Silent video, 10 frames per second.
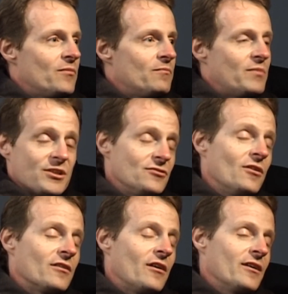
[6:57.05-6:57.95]
but it's
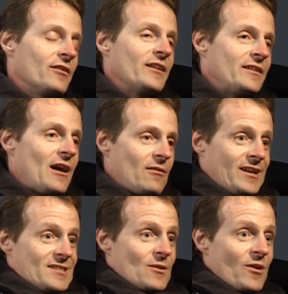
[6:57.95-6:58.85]
not. I've got to get
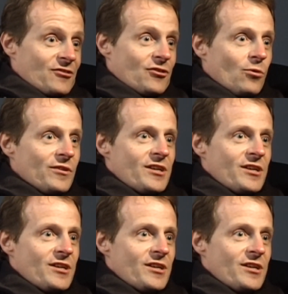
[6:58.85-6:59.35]
someone else to do all this